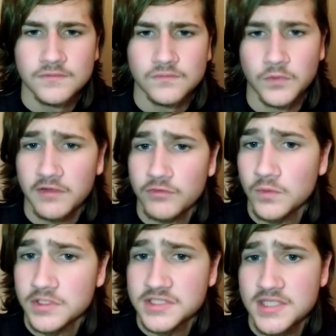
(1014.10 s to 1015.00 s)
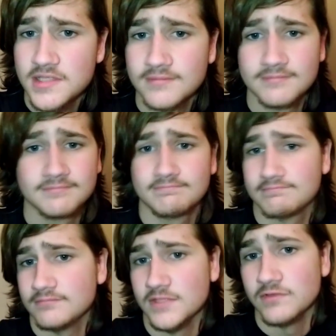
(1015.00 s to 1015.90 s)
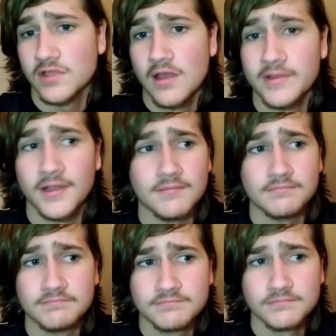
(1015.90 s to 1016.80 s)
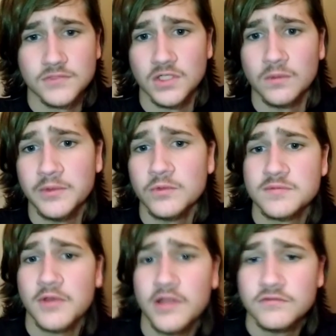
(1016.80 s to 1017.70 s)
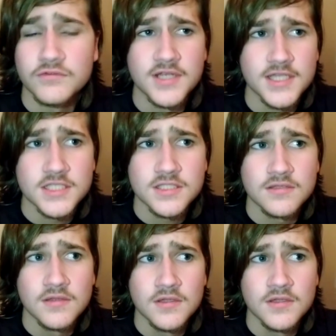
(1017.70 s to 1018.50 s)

whatever you want to see, leave a comment. I'm going to be responding for the next